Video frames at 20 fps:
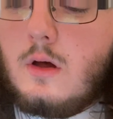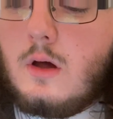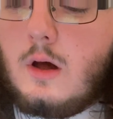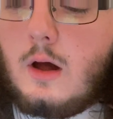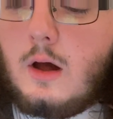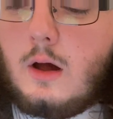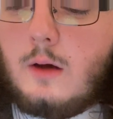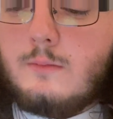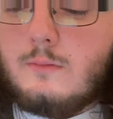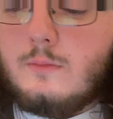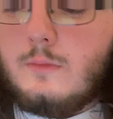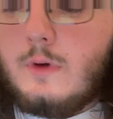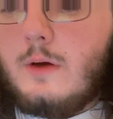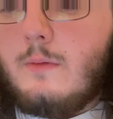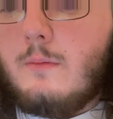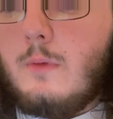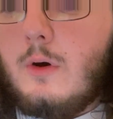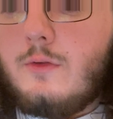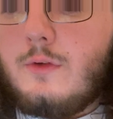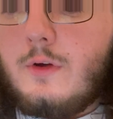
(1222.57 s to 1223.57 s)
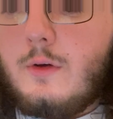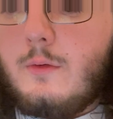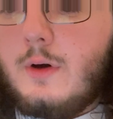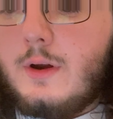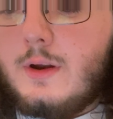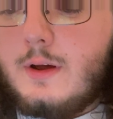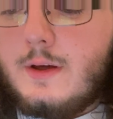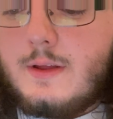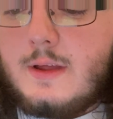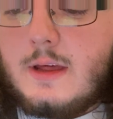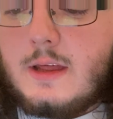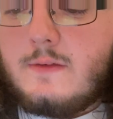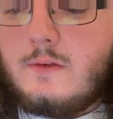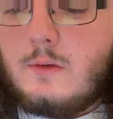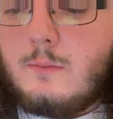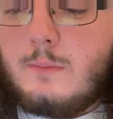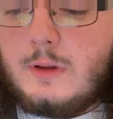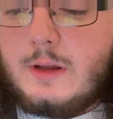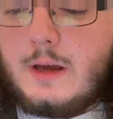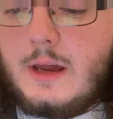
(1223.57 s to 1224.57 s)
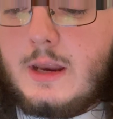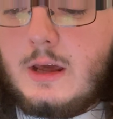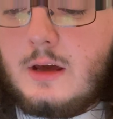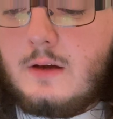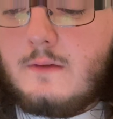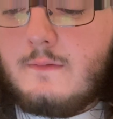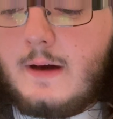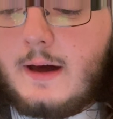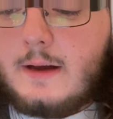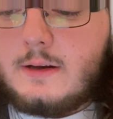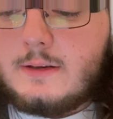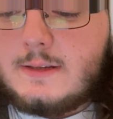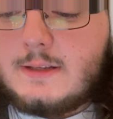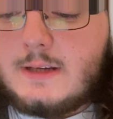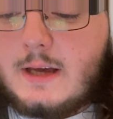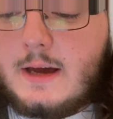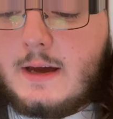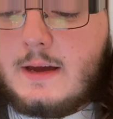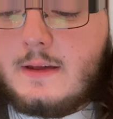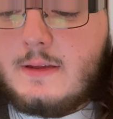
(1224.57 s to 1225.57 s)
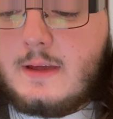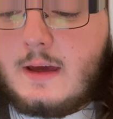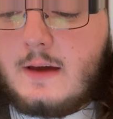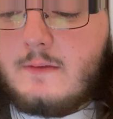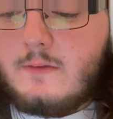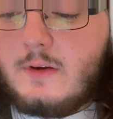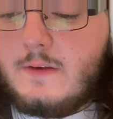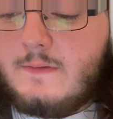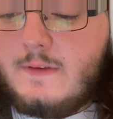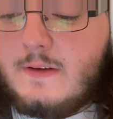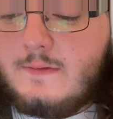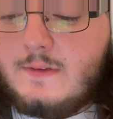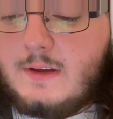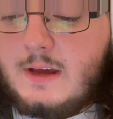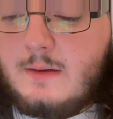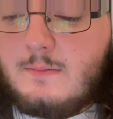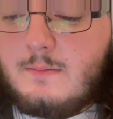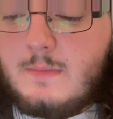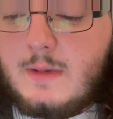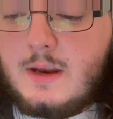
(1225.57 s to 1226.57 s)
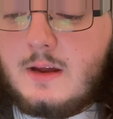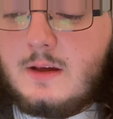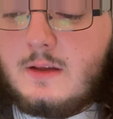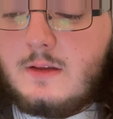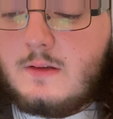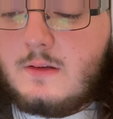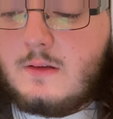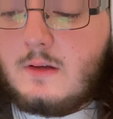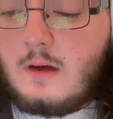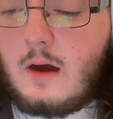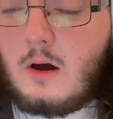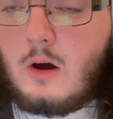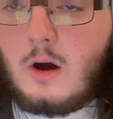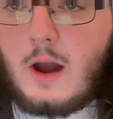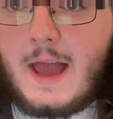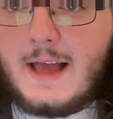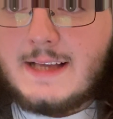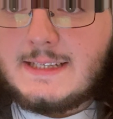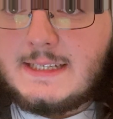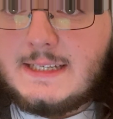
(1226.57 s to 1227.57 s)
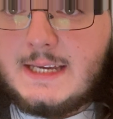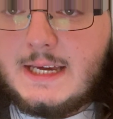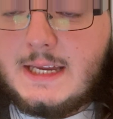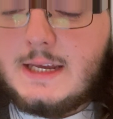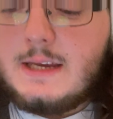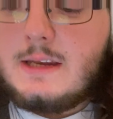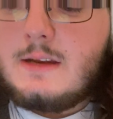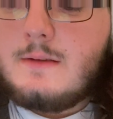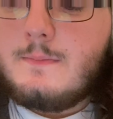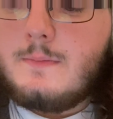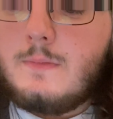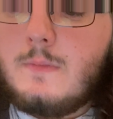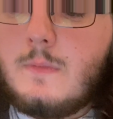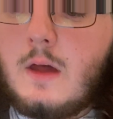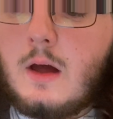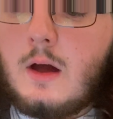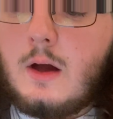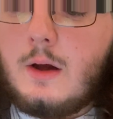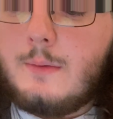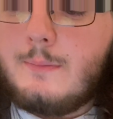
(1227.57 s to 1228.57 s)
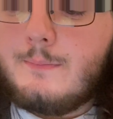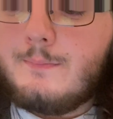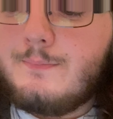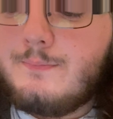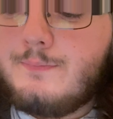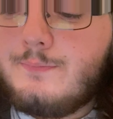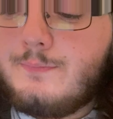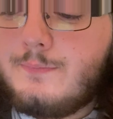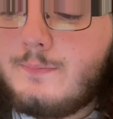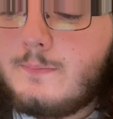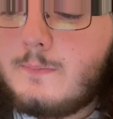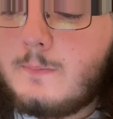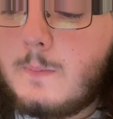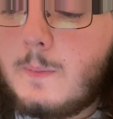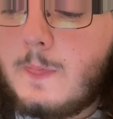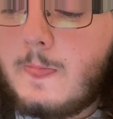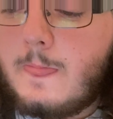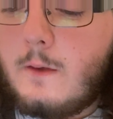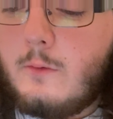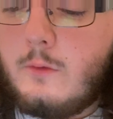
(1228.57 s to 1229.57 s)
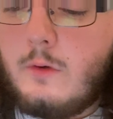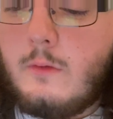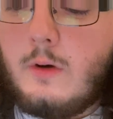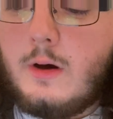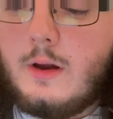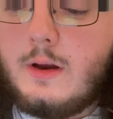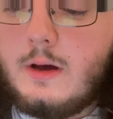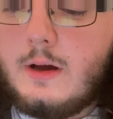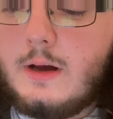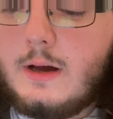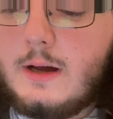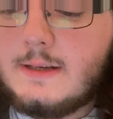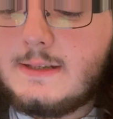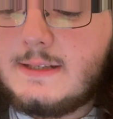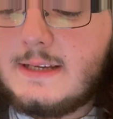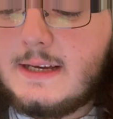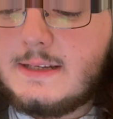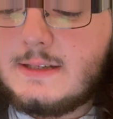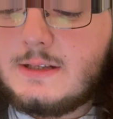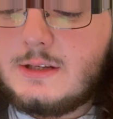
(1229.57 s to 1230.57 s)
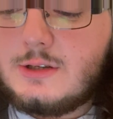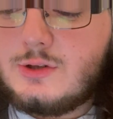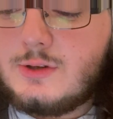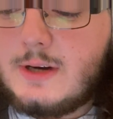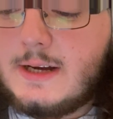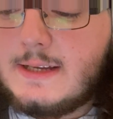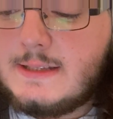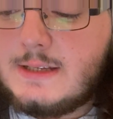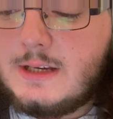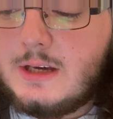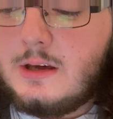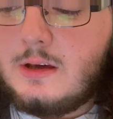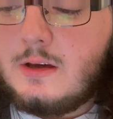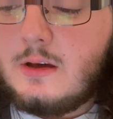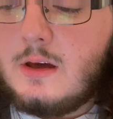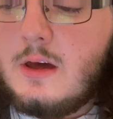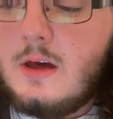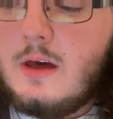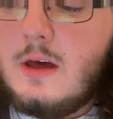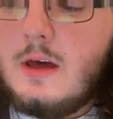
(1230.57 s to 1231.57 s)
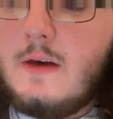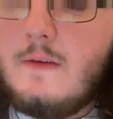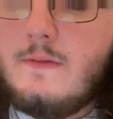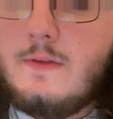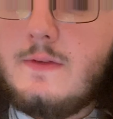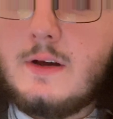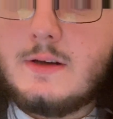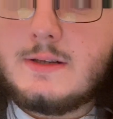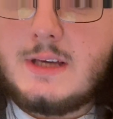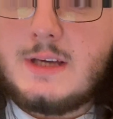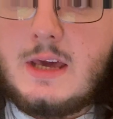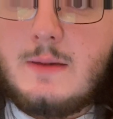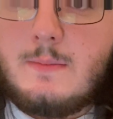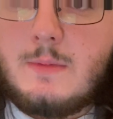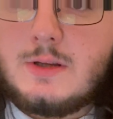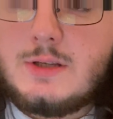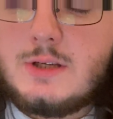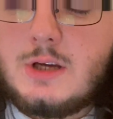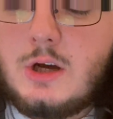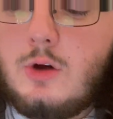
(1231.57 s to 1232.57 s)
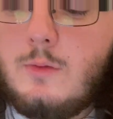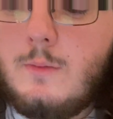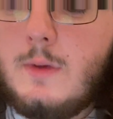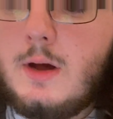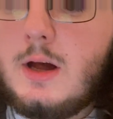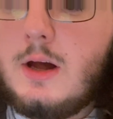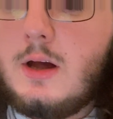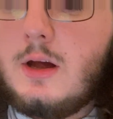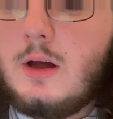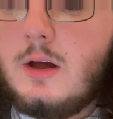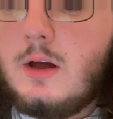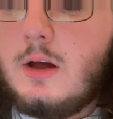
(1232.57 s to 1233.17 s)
we mostly want to assess for bleeding, vital signs every 15 minutes or as needed. We want to assess the dressing. If there's a hematoma,